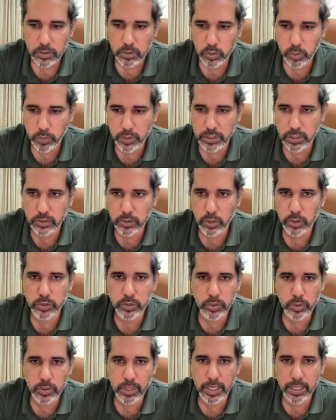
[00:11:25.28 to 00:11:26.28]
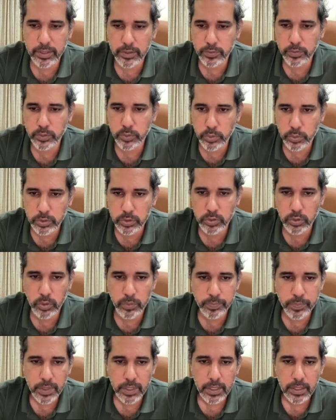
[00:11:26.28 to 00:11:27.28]
So which is also kind of cool.
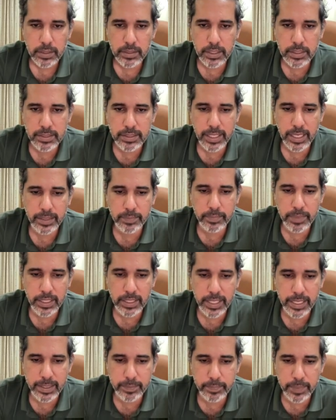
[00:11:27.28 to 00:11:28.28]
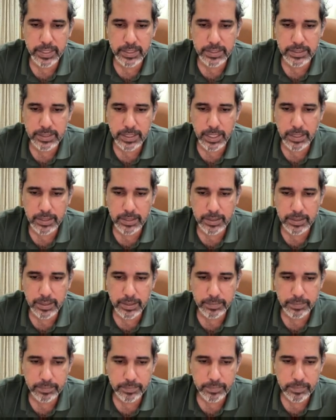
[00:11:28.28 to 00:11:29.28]
So this can be like my starter
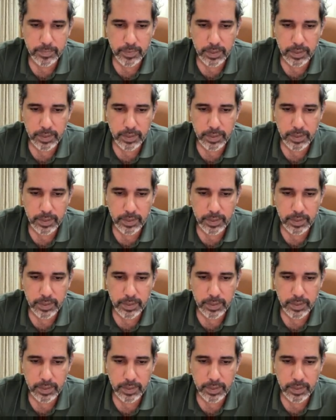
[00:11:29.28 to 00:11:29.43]
team